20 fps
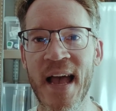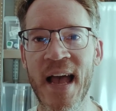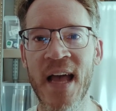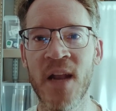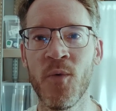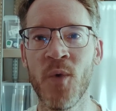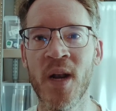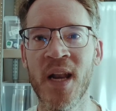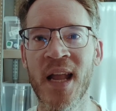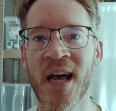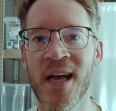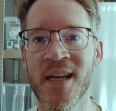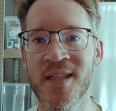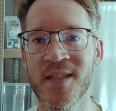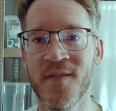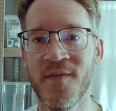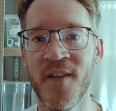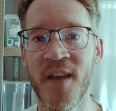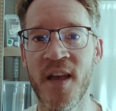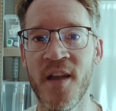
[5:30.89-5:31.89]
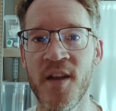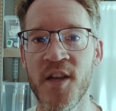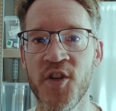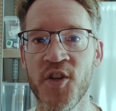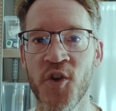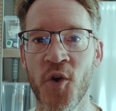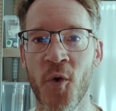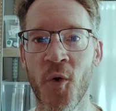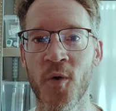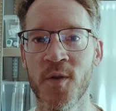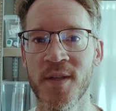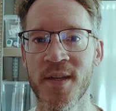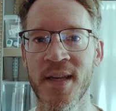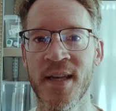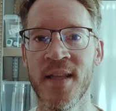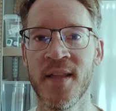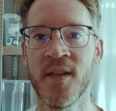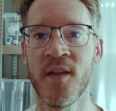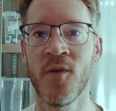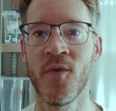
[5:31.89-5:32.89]
and will last very short
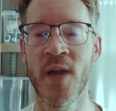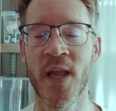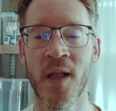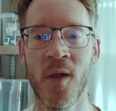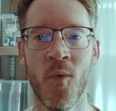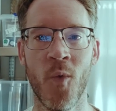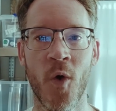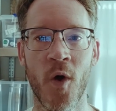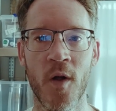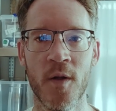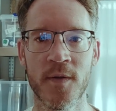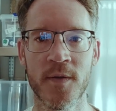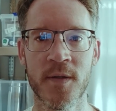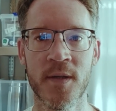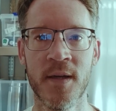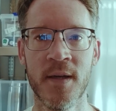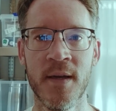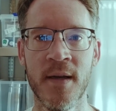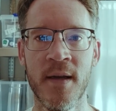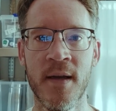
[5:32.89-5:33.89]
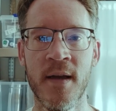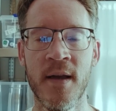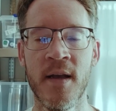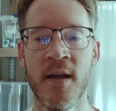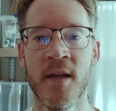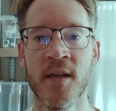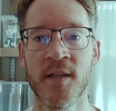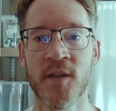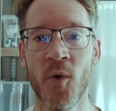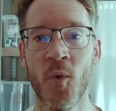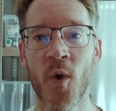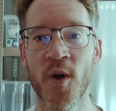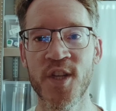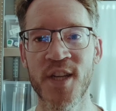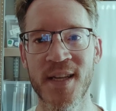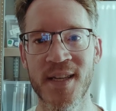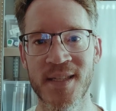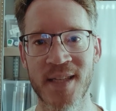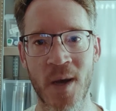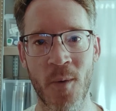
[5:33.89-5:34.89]
in the real world. So
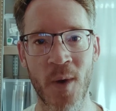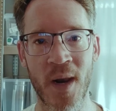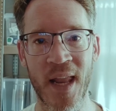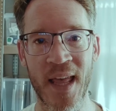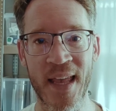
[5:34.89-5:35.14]
watching someone